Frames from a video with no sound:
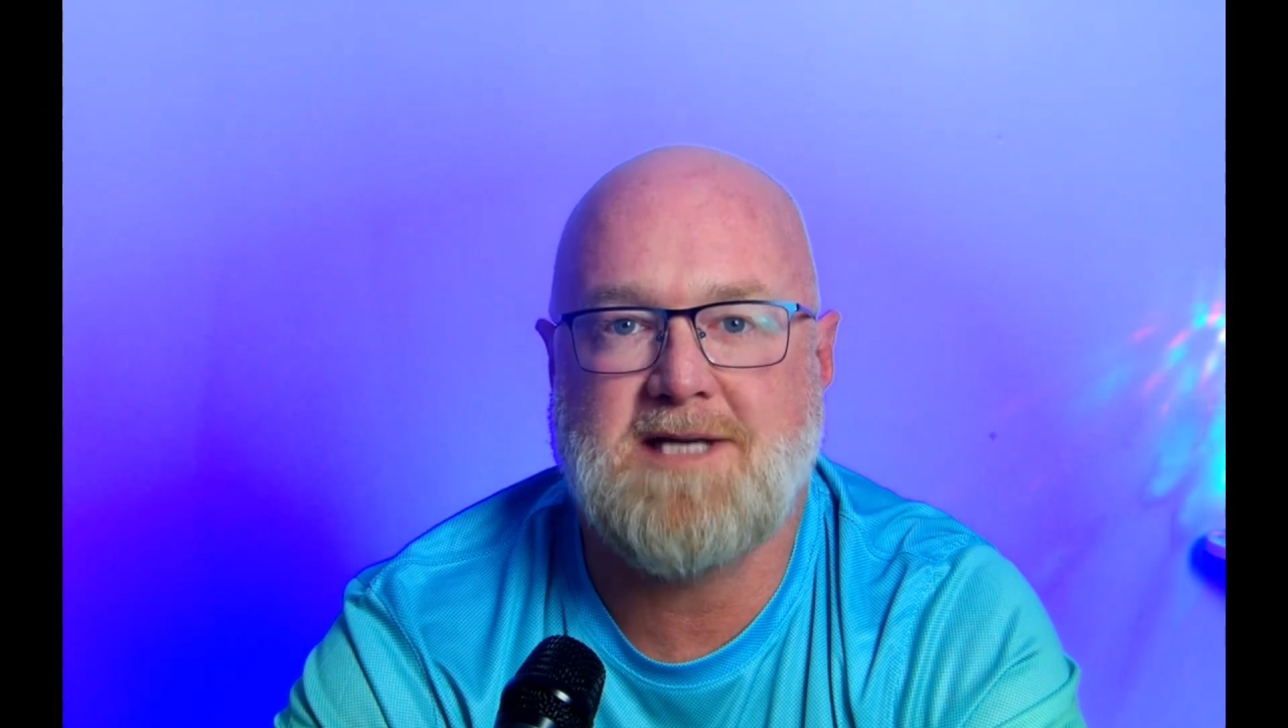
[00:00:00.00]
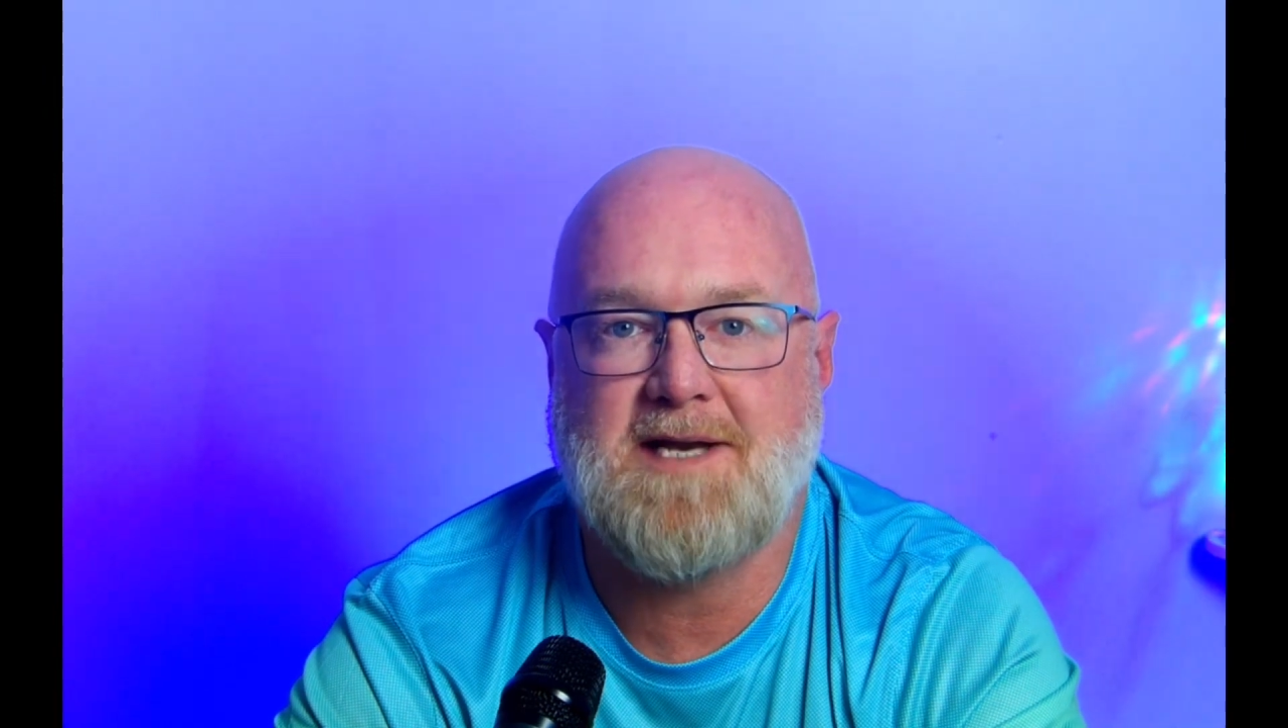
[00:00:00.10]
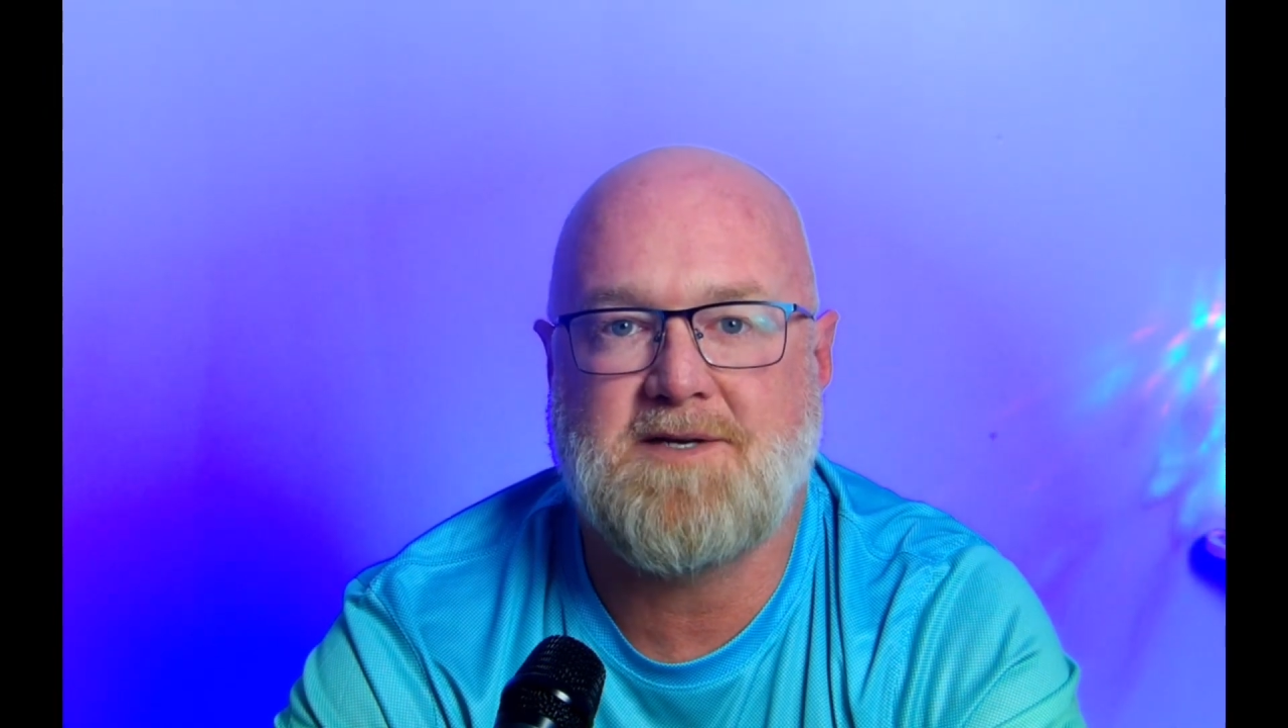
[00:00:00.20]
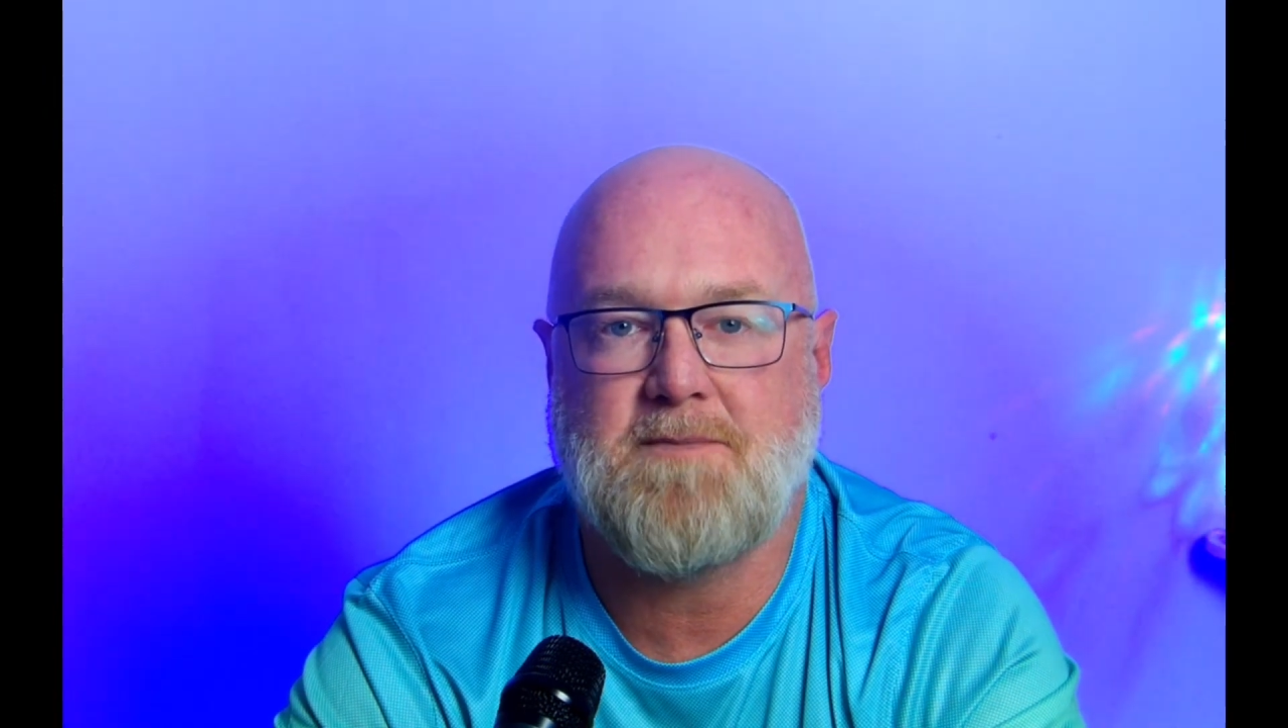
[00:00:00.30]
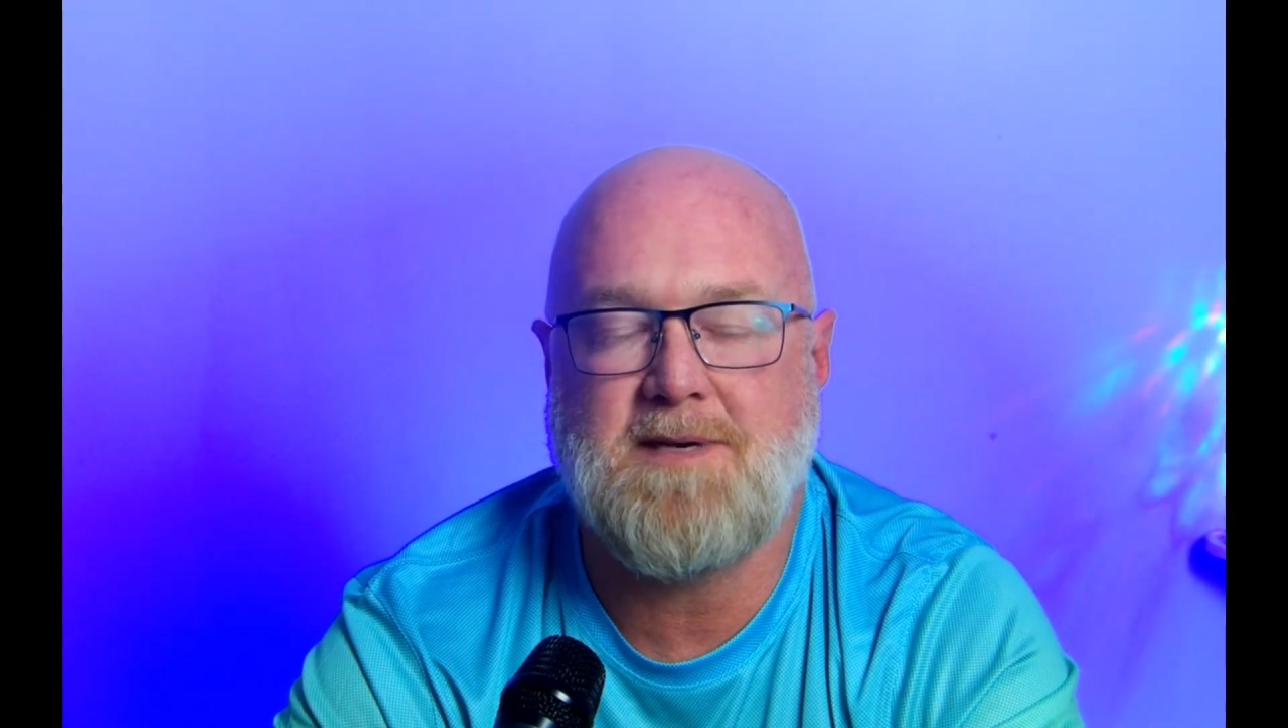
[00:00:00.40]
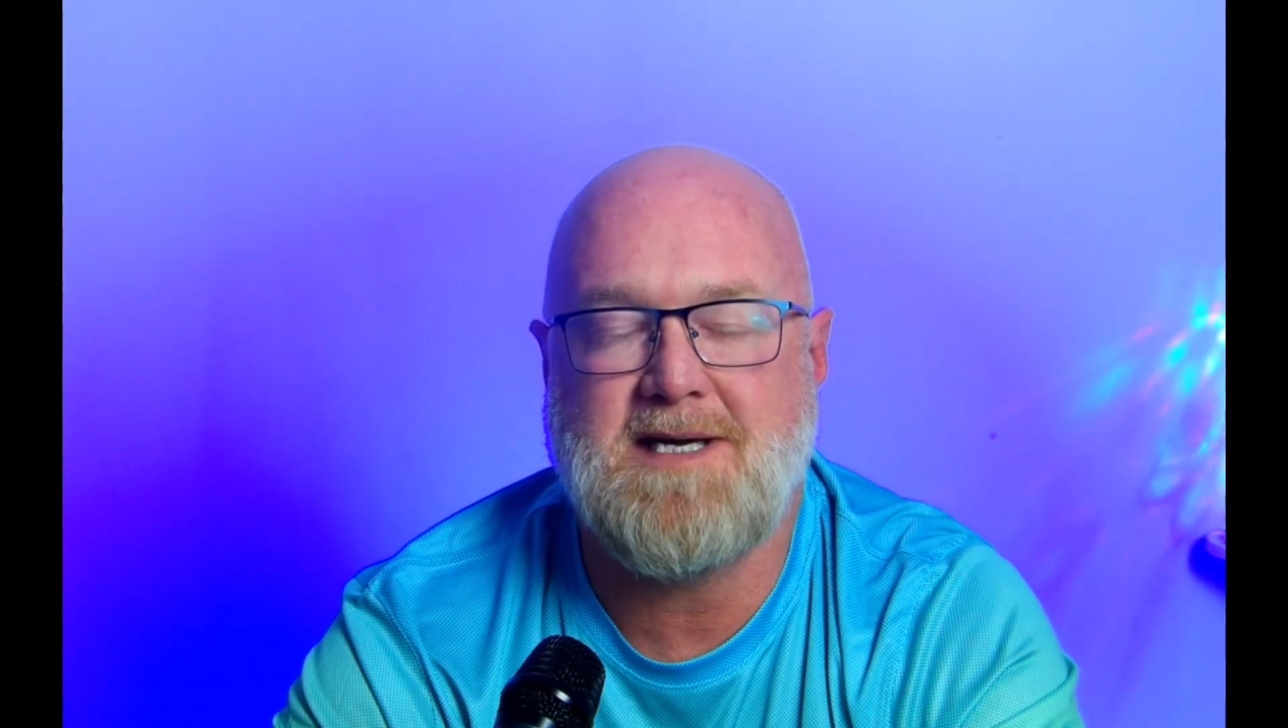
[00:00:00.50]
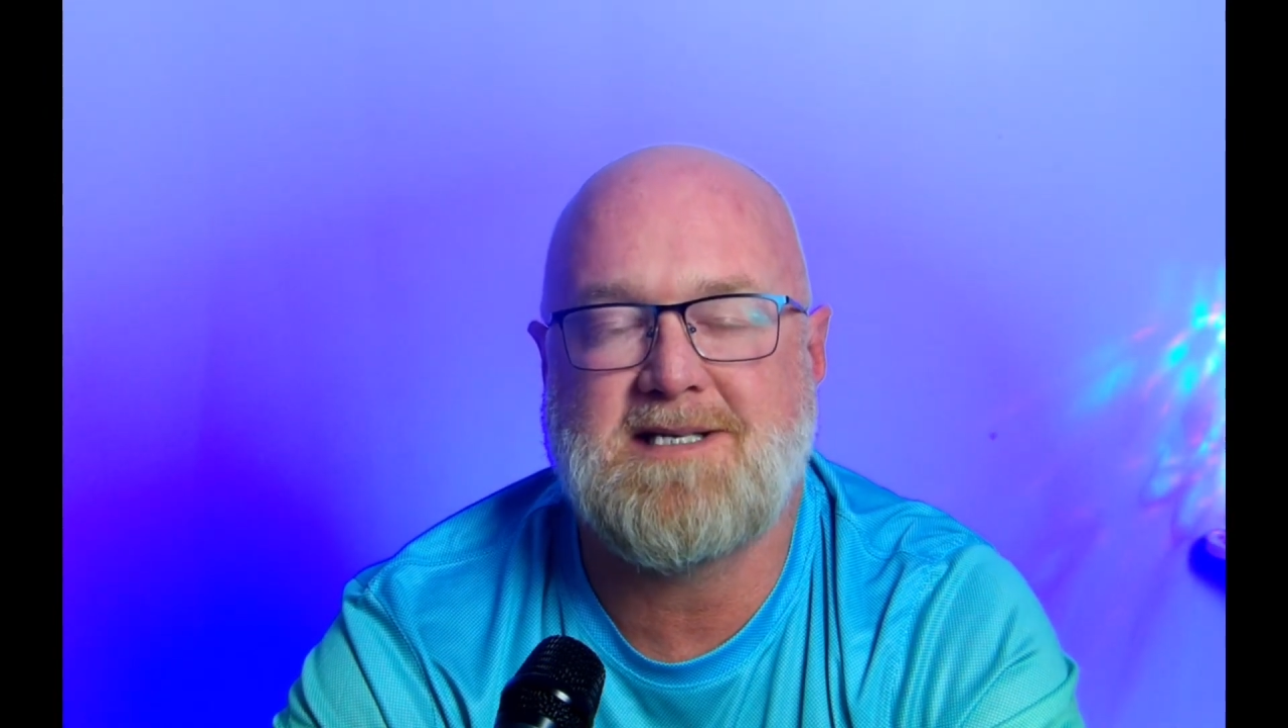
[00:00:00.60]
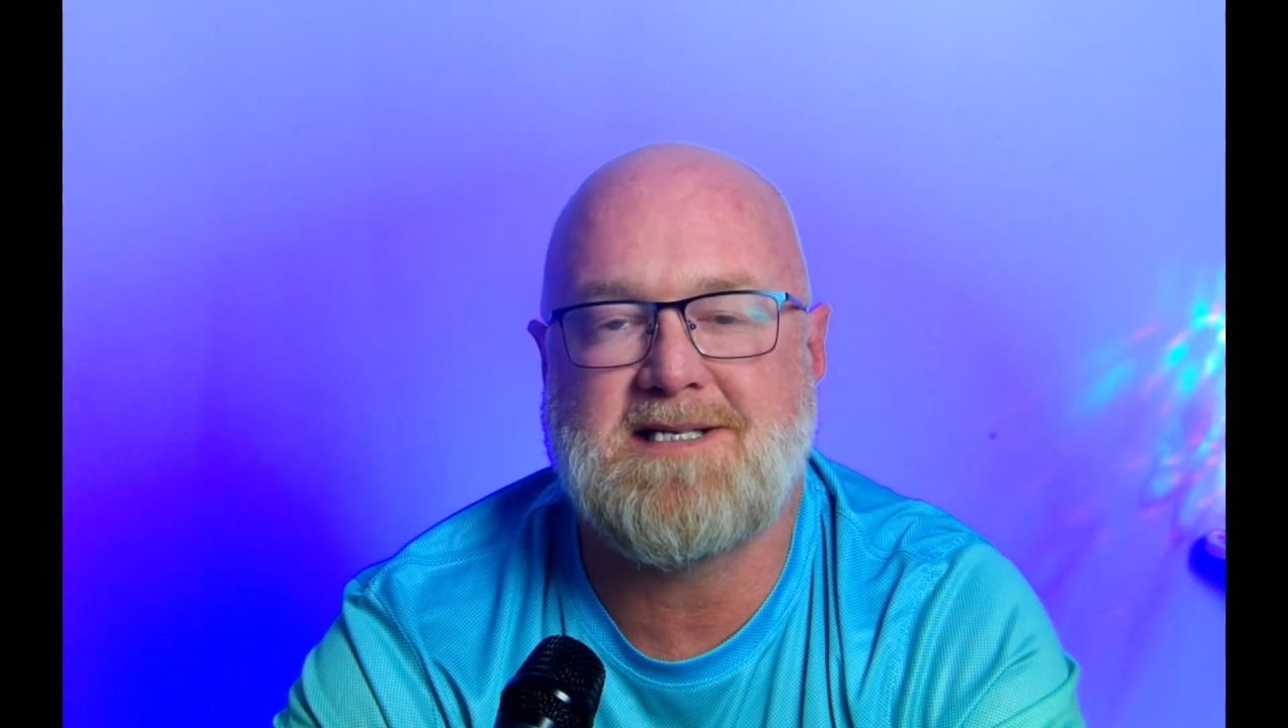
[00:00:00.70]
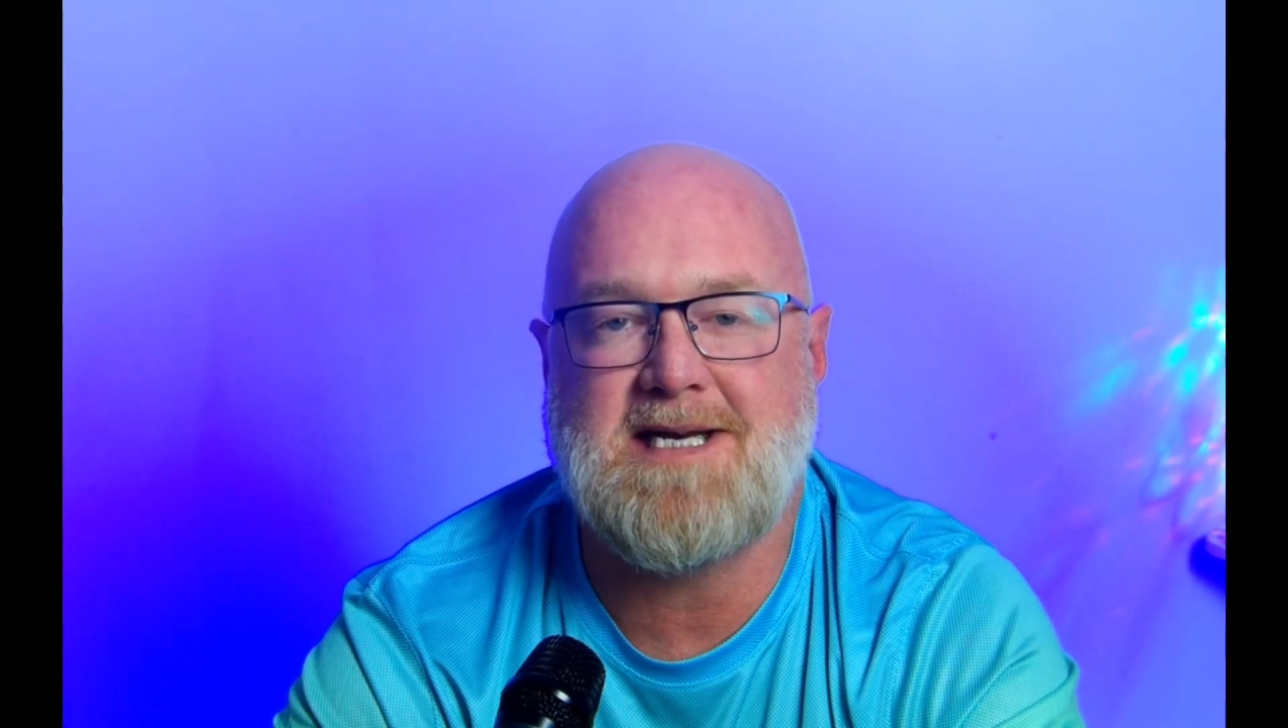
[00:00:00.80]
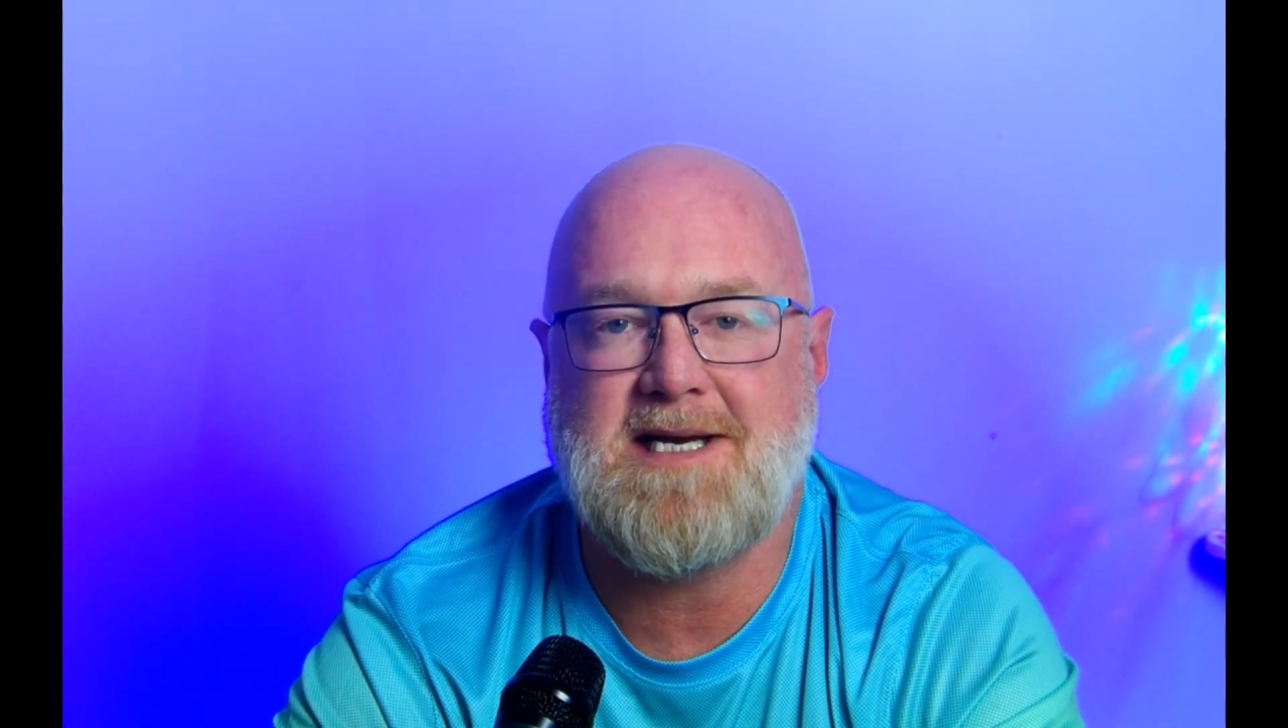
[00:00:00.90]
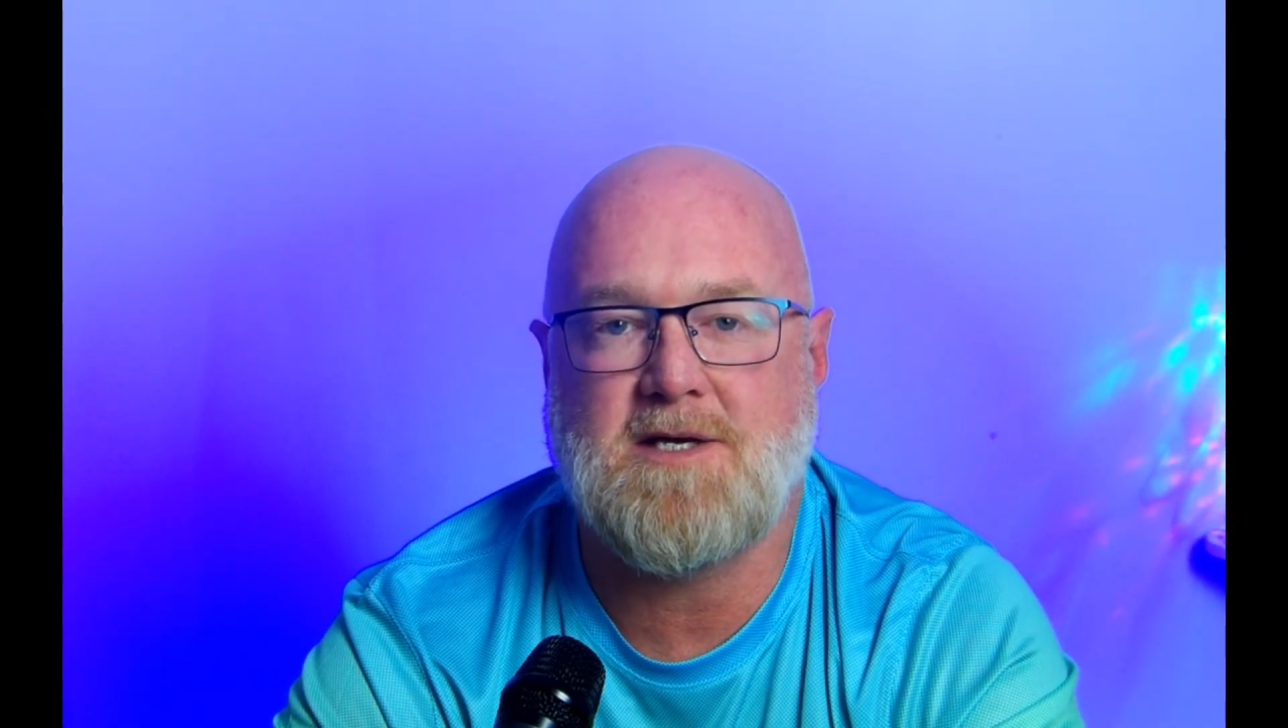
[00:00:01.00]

to be steel